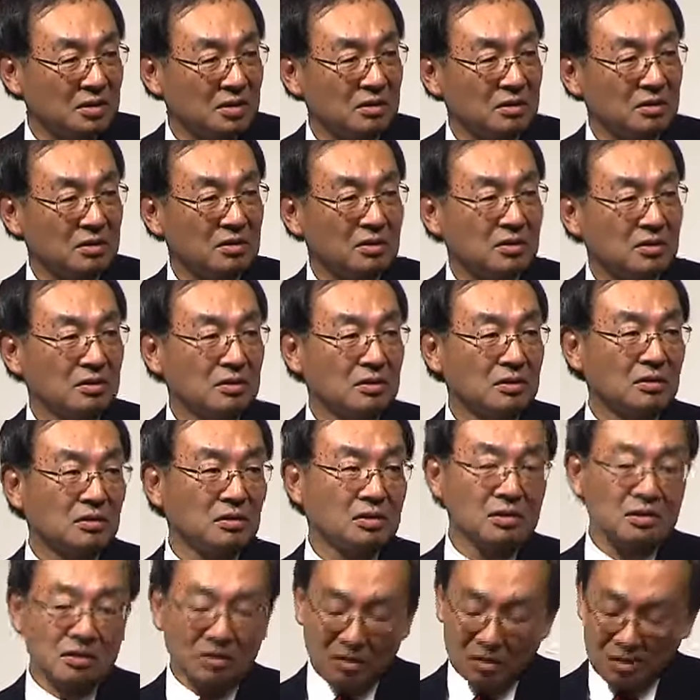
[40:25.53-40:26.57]
and uh,
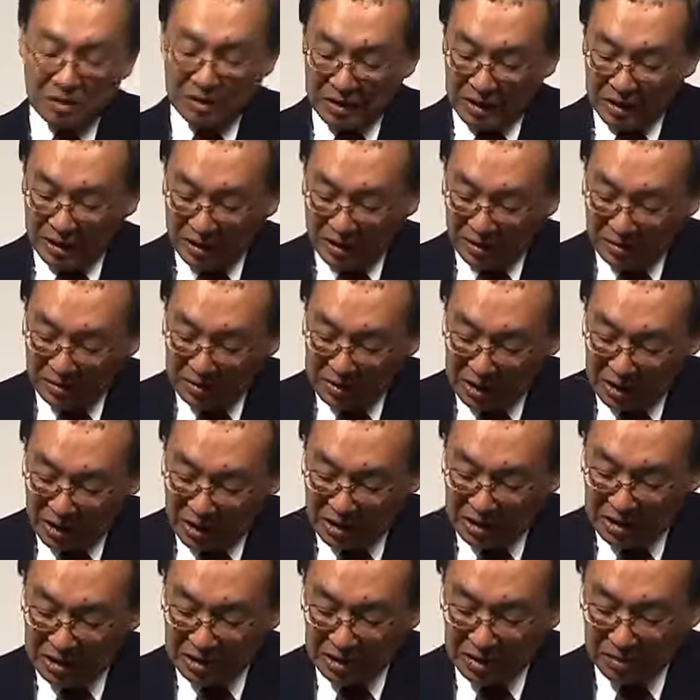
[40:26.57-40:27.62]
we will uh,
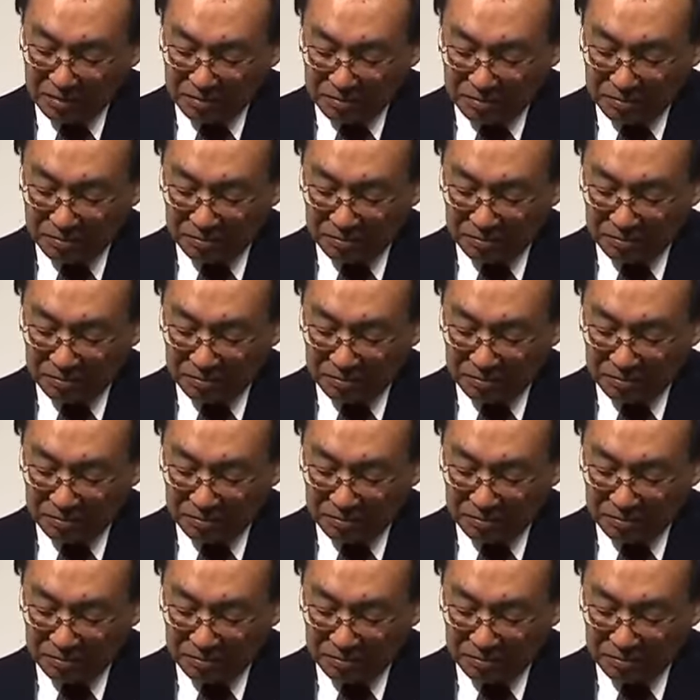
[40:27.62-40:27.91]
not